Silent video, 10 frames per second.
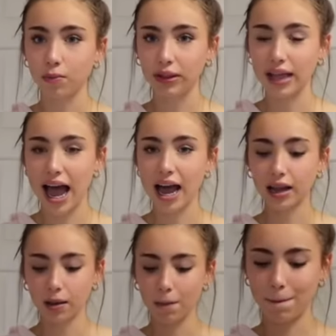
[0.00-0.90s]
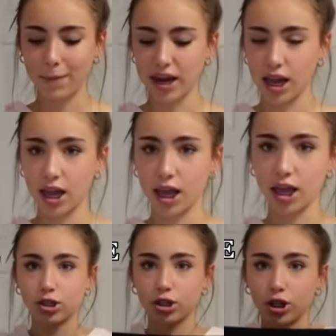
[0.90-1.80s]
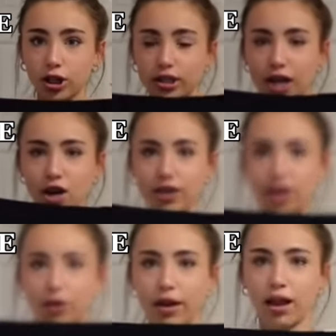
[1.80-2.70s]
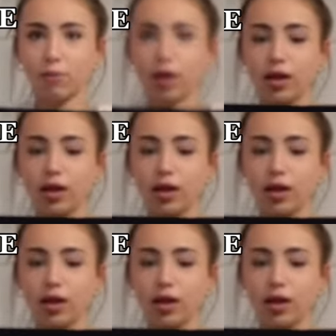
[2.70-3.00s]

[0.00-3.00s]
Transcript: black mini skirt. It's kind of hard to tell on camera.